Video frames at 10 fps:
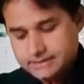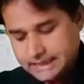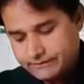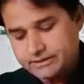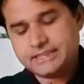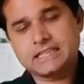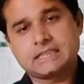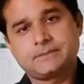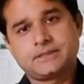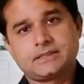7
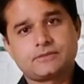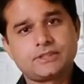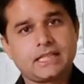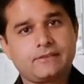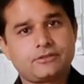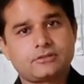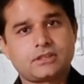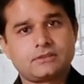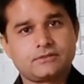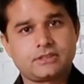centimeter, we have to
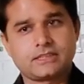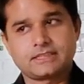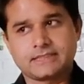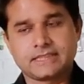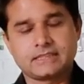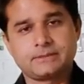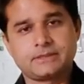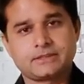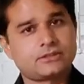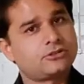convert the
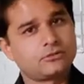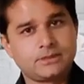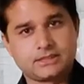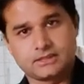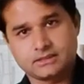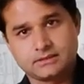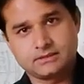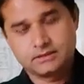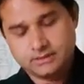centimeter into meter.